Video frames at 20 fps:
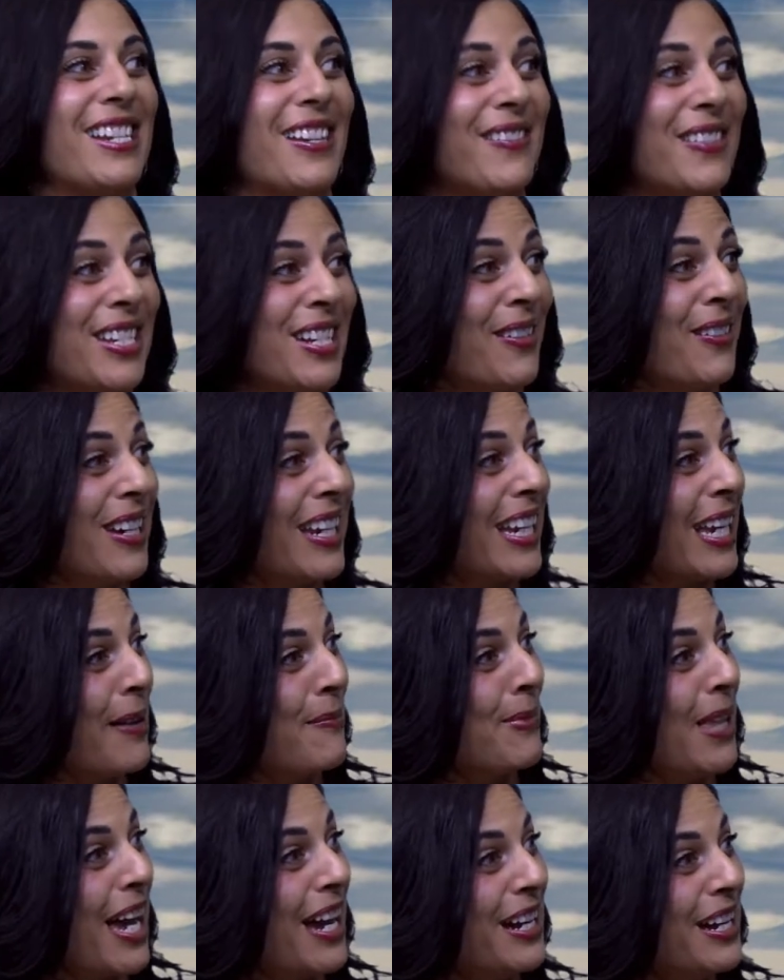I wish I would have
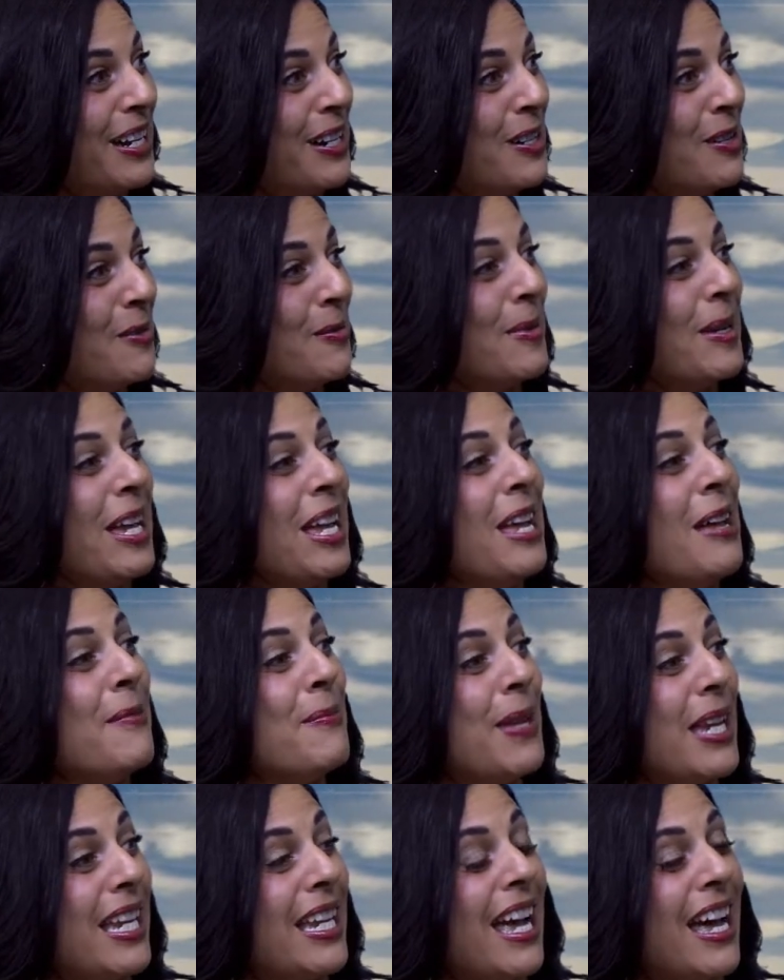kept that home
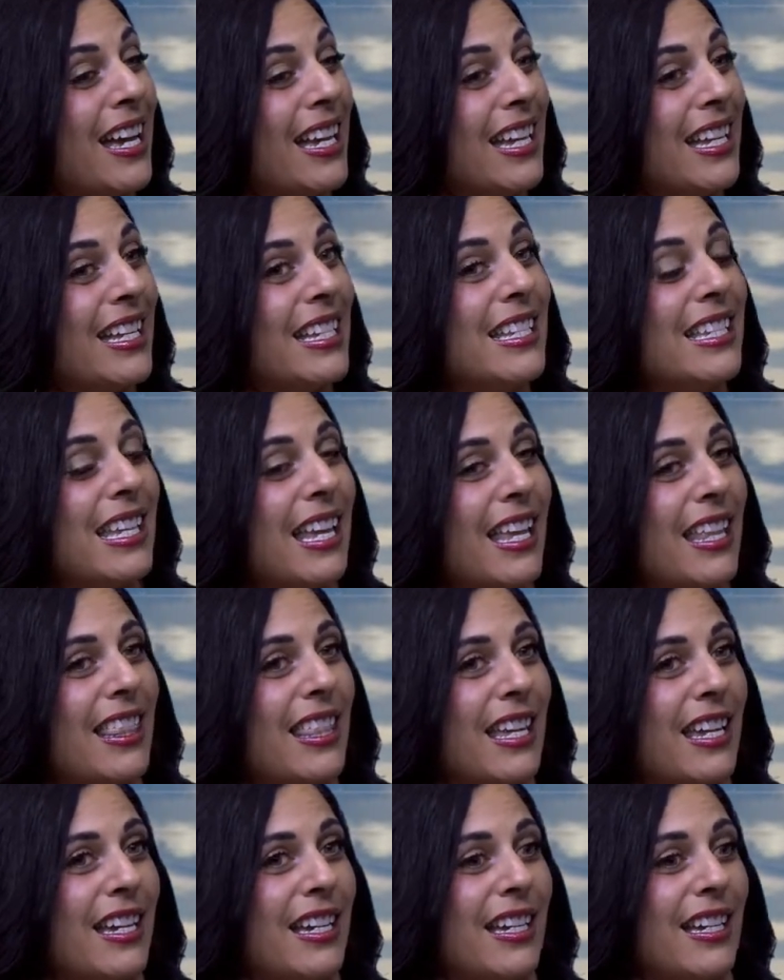mm. because
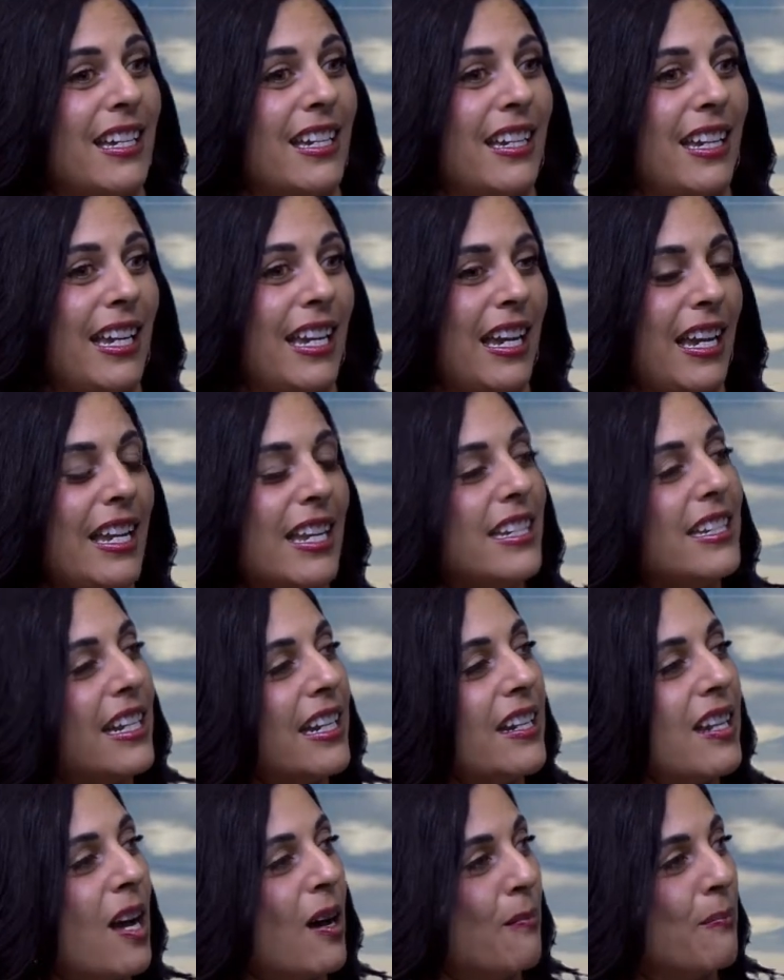the it, it,
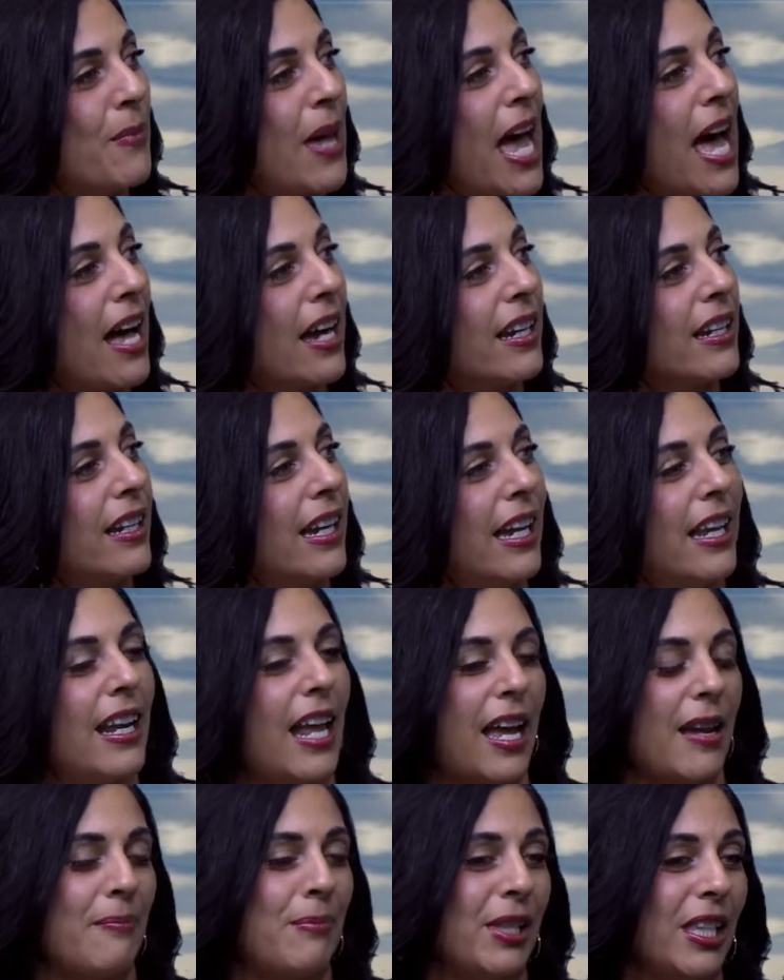did come back, and
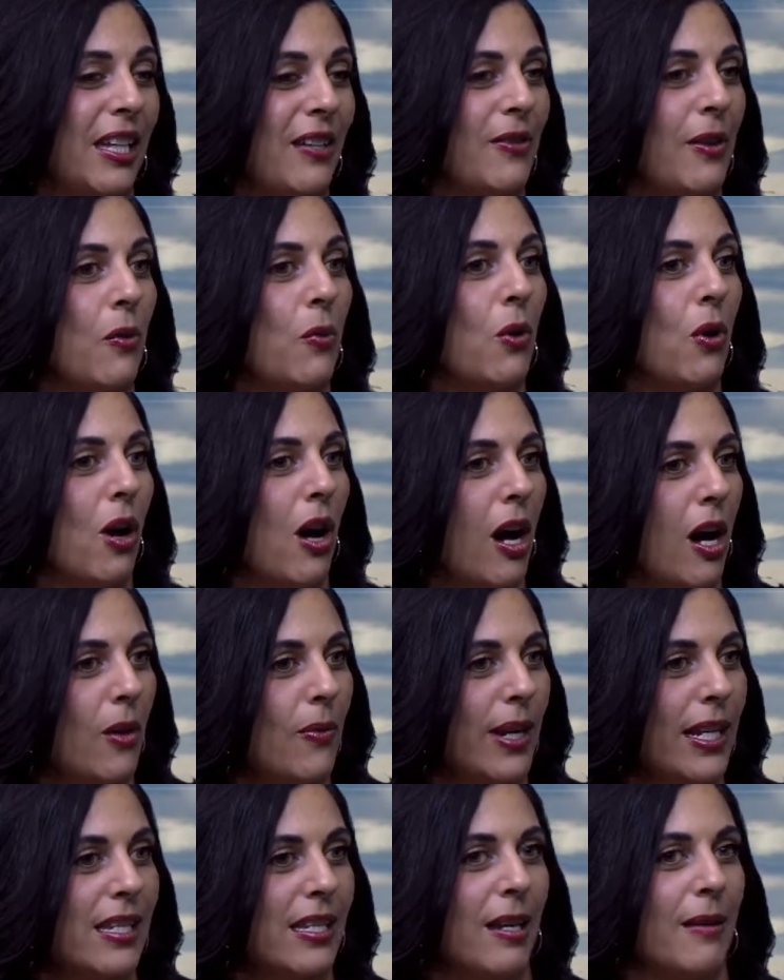I believe it will
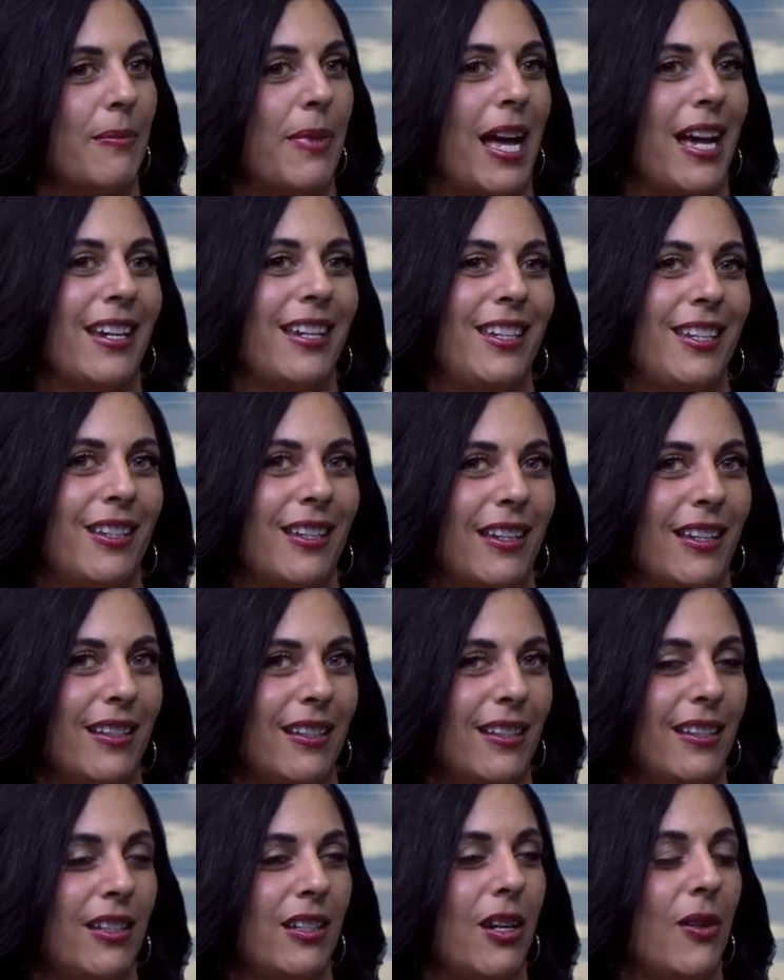always come back.
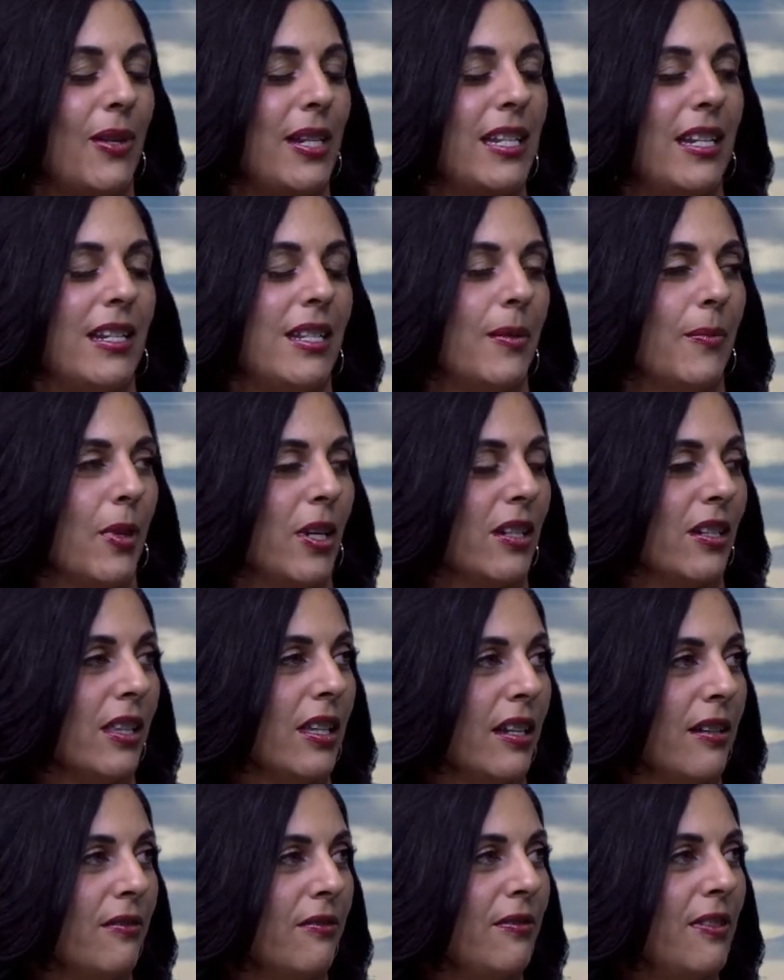You always need somewhere to
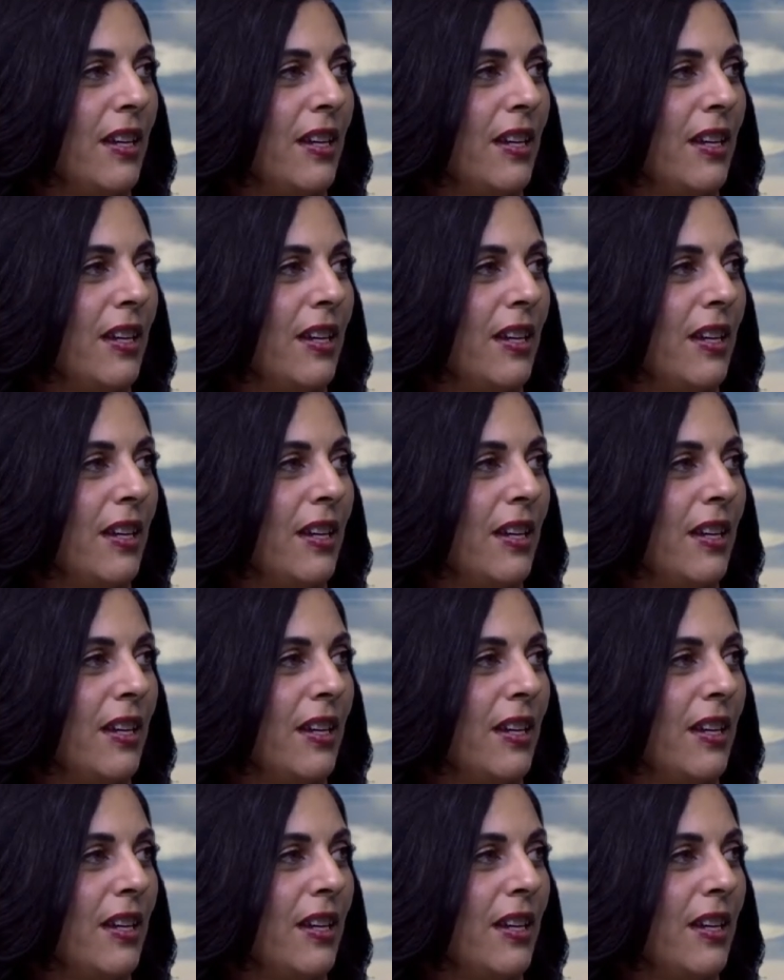live.